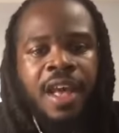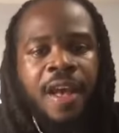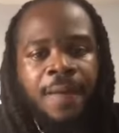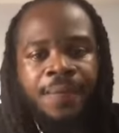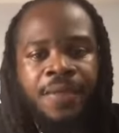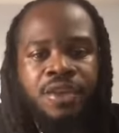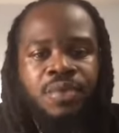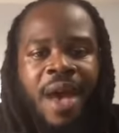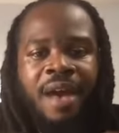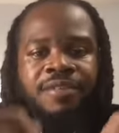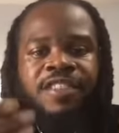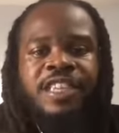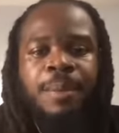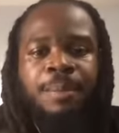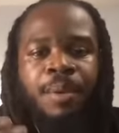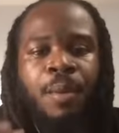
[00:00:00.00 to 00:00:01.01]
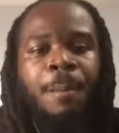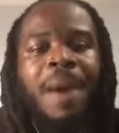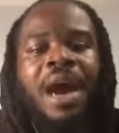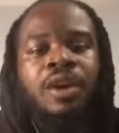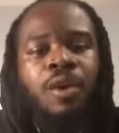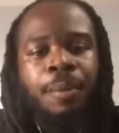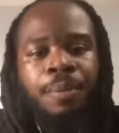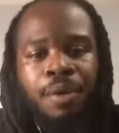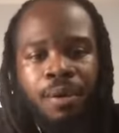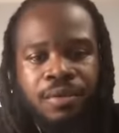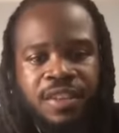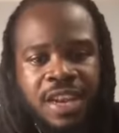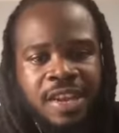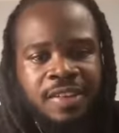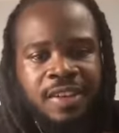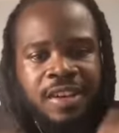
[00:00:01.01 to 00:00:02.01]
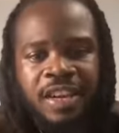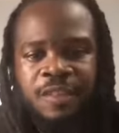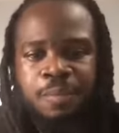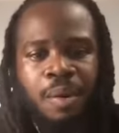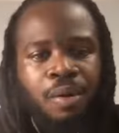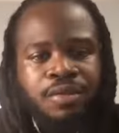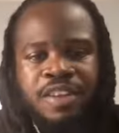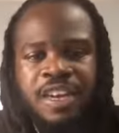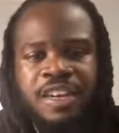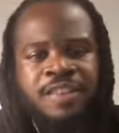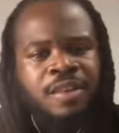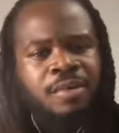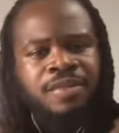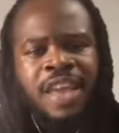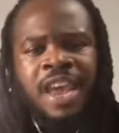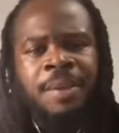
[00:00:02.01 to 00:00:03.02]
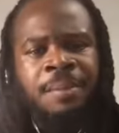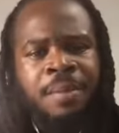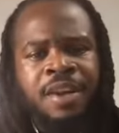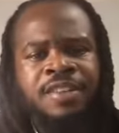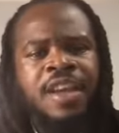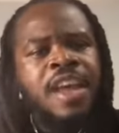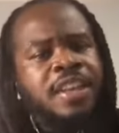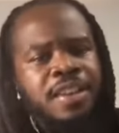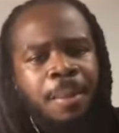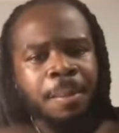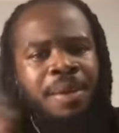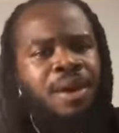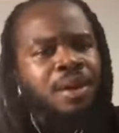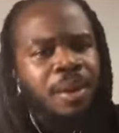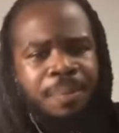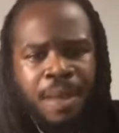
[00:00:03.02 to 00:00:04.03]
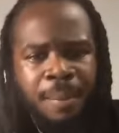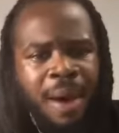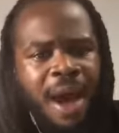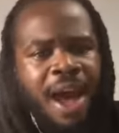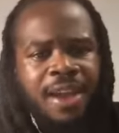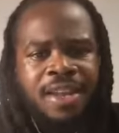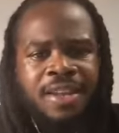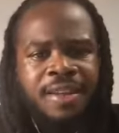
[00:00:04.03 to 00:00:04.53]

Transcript: And then you have simple monoproteins, and these proteins don't take much to build up your body,